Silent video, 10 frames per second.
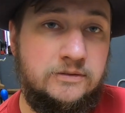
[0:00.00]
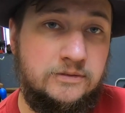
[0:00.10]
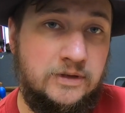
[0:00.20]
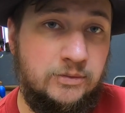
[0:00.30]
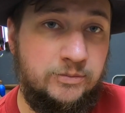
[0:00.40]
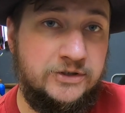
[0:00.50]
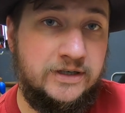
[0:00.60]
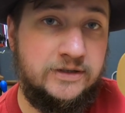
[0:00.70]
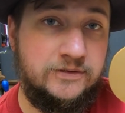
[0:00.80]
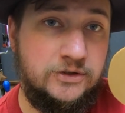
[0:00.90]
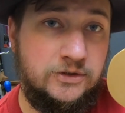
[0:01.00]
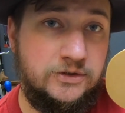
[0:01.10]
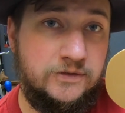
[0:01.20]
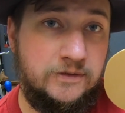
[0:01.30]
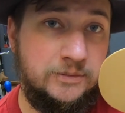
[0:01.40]
rubber protective
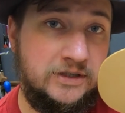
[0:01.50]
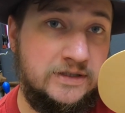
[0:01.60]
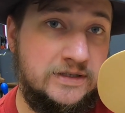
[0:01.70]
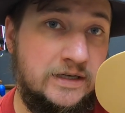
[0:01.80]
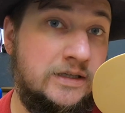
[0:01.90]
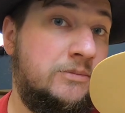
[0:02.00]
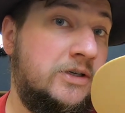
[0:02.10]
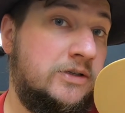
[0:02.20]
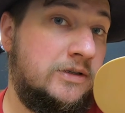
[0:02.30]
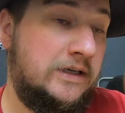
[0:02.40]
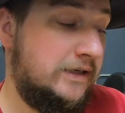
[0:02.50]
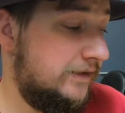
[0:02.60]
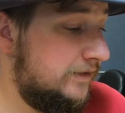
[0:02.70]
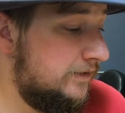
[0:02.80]
soles from the Casali Mirror line.